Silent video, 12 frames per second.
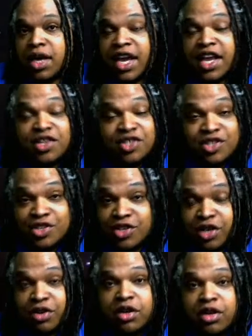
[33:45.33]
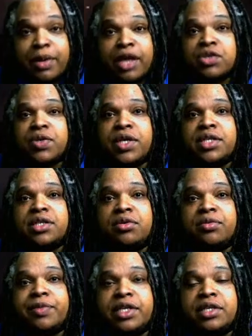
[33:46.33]
It is literally about
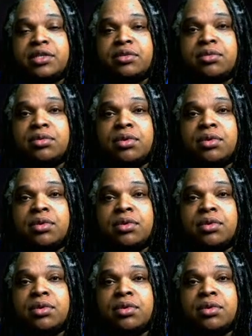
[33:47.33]
transhumanism.